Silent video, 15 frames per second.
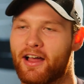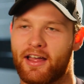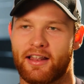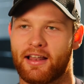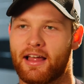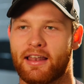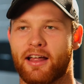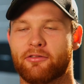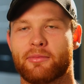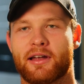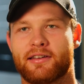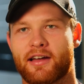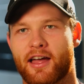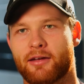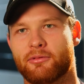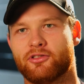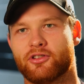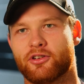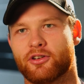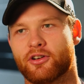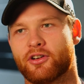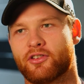I, I, love my time in
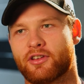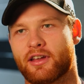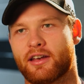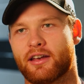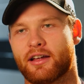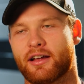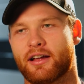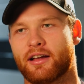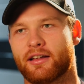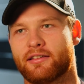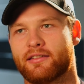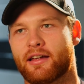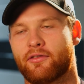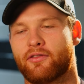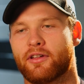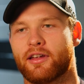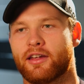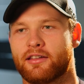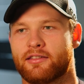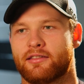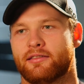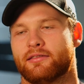juniors, and uh, it's definitely
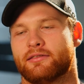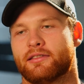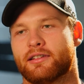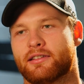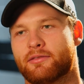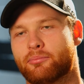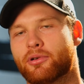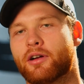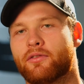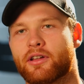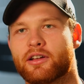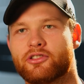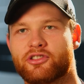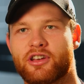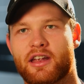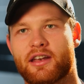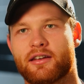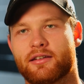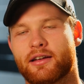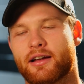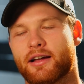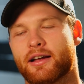it's it's privileged,
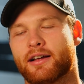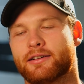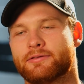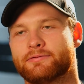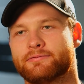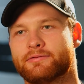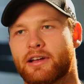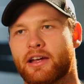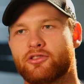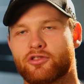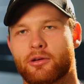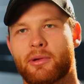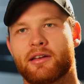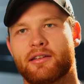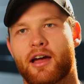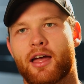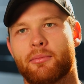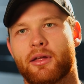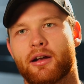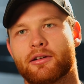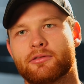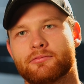and uh, I enjoy my
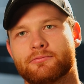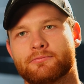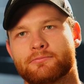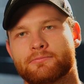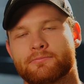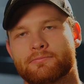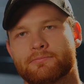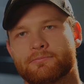time there.